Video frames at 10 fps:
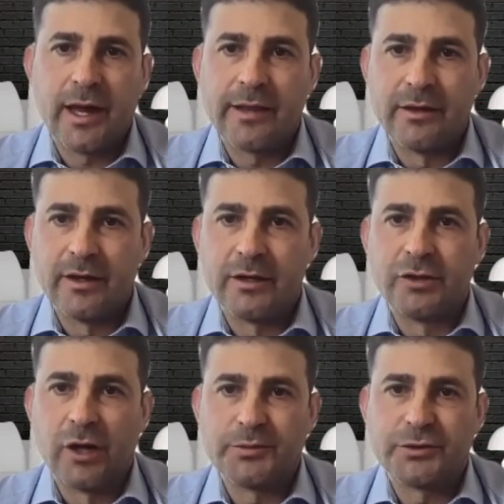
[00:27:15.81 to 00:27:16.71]
and the
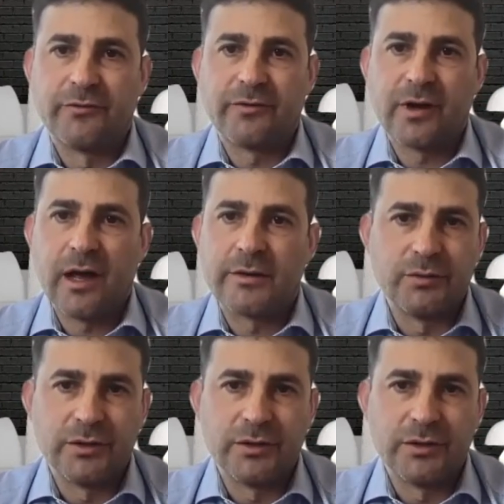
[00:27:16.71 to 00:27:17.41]
adoption of cloud.